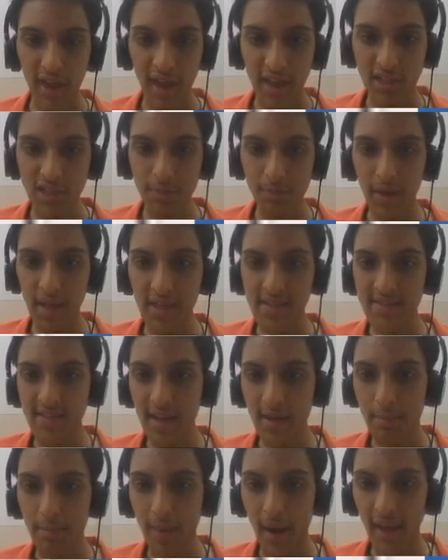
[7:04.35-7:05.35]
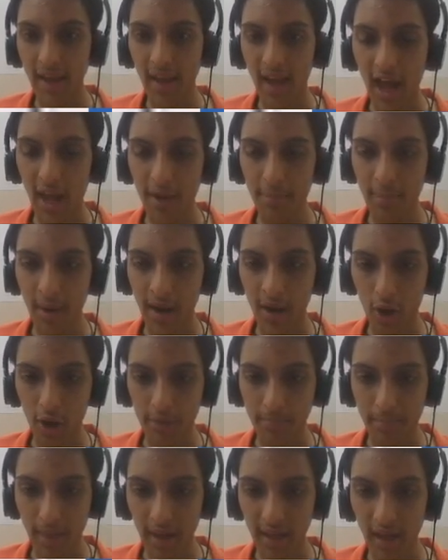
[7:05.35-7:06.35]
H plus and bicarb
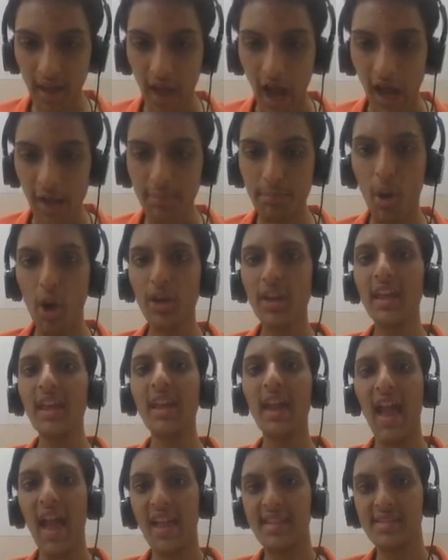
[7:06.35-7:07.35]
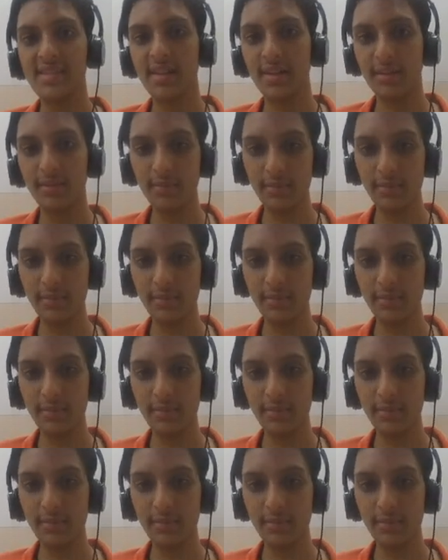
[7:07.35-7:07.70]
ion by carbonic acid.